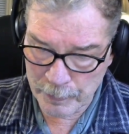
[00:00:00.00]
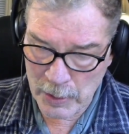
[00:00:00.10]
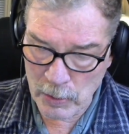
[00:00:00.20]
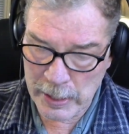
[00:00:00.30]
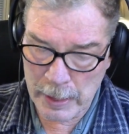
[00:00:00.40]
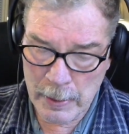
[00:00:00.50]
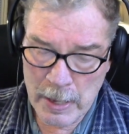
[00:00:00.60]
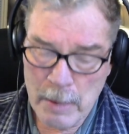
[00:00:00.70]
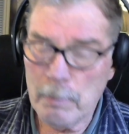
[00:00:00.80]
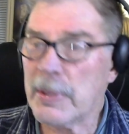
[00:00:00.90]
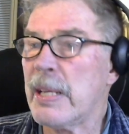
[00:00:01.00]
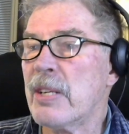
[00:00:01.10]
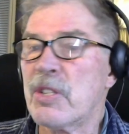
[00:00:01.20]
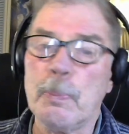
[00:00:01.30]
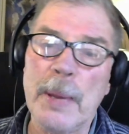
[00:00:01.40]
Okay, but they
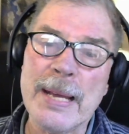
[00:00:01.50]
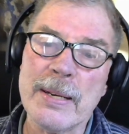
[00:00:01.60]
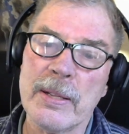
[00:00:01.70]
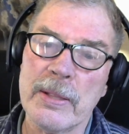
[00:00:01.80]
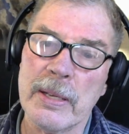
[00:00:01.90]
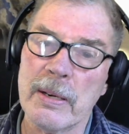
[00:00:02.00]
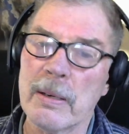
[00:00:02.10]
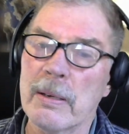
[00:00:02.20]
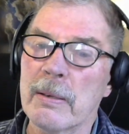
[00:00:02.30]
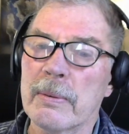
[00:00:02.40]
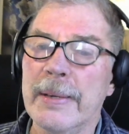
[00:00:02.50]
expanded their